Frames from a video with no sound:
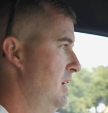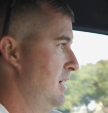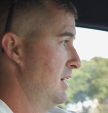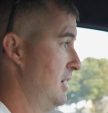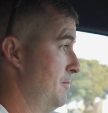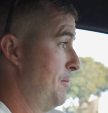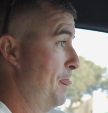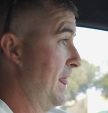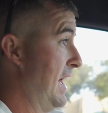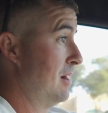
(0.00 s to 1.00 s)

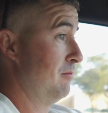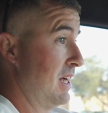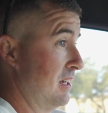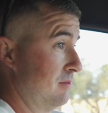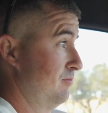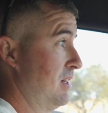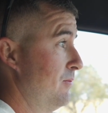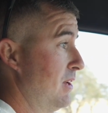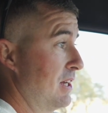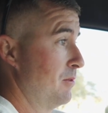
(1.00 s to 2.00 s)
Now I'm like, I
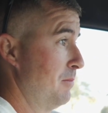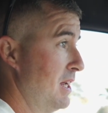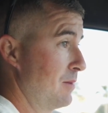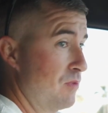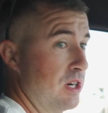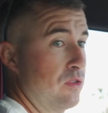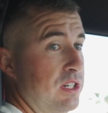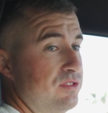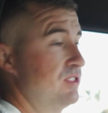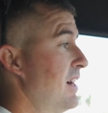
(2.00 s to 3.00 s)
feel like the man, I'm ready to
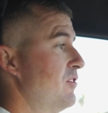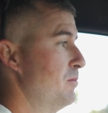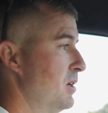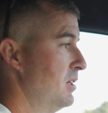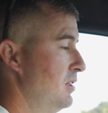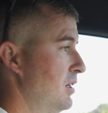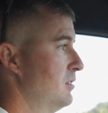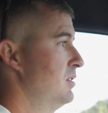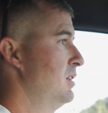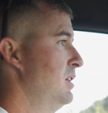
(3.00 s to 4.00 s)
race everybody, you know?